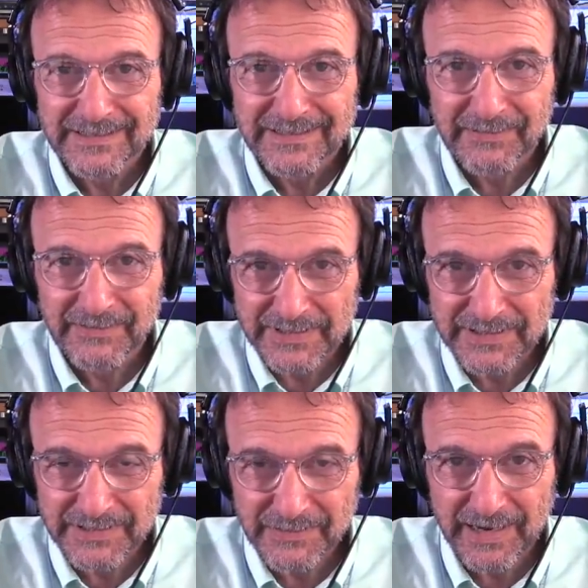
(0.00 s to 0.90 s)
I'm
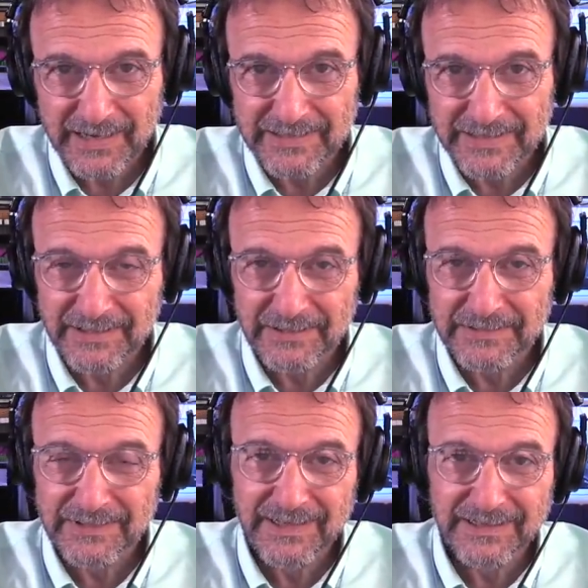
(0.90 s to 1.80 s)
Vincent
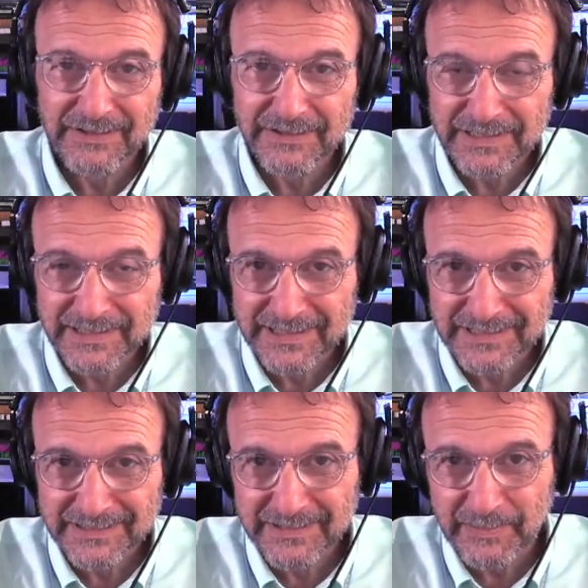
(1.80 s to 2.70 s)
Racaniello, and you're
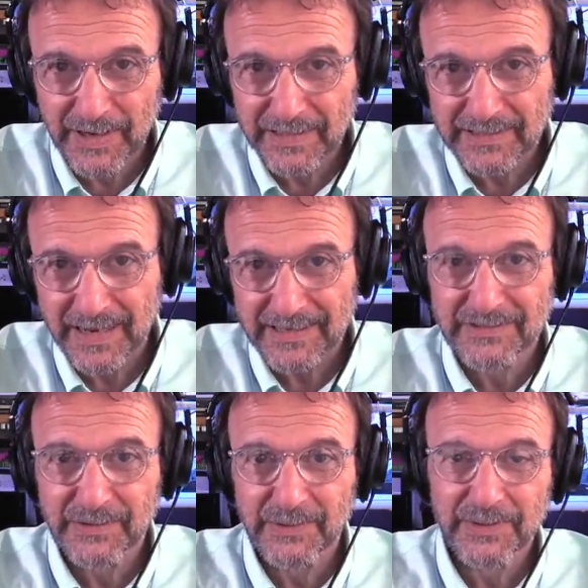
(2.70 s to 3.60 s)
listening to the
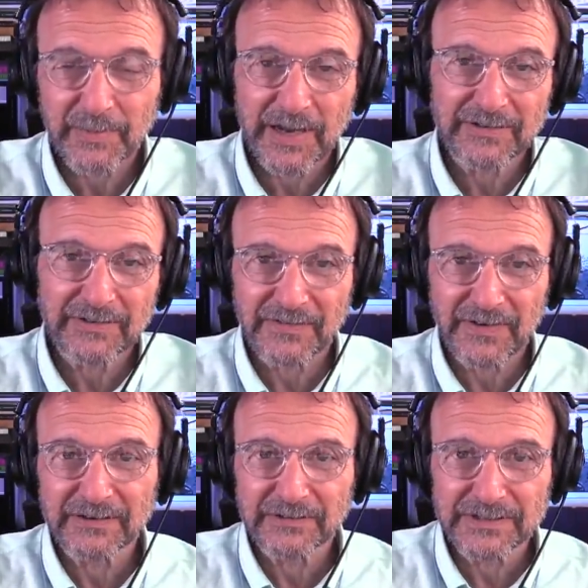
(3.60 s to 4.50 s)
podcast all about
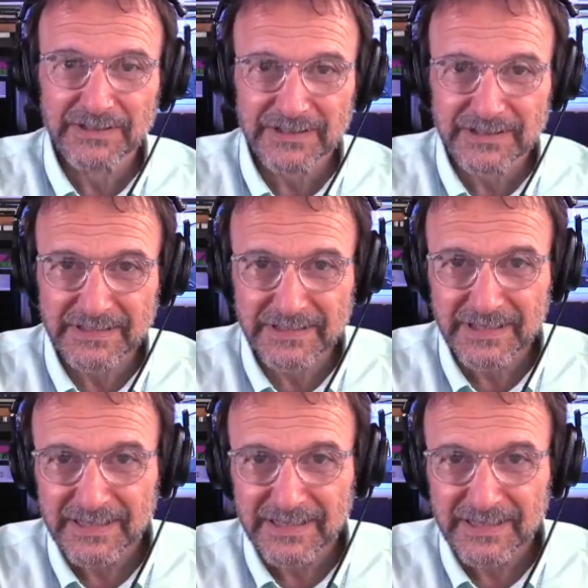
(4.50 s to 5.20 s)
viruses.